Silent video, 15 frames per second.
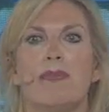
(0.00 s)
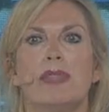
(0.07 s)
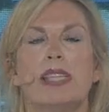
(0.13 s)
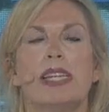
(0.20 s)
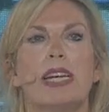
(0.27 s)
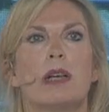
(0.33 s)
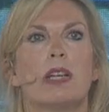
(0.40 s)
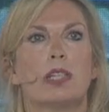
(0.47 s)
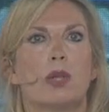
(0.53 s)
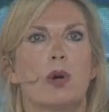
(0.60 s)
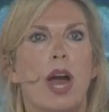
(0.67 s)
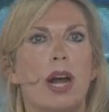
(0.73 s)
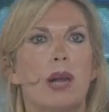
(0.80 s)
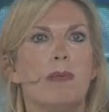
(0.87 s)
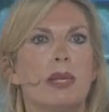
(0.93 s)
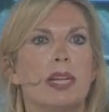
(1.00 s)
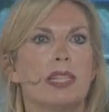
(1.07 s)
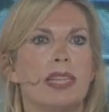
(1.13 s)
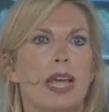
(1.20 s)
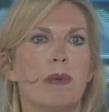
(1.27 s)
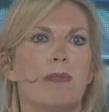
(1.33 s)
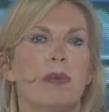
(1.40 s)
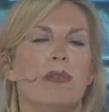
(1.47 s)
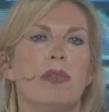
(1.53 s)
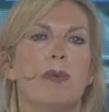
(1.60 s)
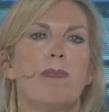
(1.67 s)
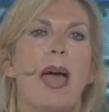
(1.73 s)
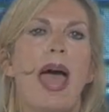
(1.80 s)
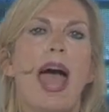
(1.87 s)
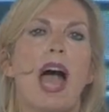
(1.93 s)
is an incredible example of the
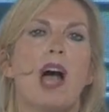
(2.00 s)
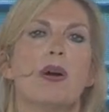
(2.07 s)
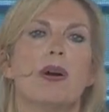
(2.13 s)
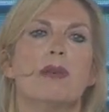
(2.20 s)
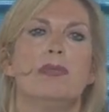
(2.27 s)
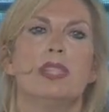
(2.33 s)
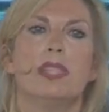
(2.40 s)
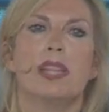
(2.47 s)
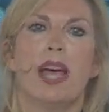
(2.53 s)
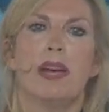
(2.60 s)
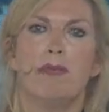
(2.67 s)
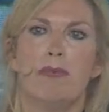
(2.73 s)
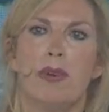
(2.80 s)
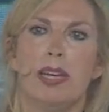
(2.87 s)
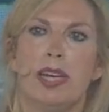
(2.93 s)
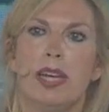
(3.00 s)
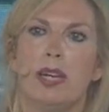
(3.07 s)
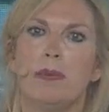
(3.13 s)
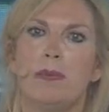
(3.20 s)
power of design funding.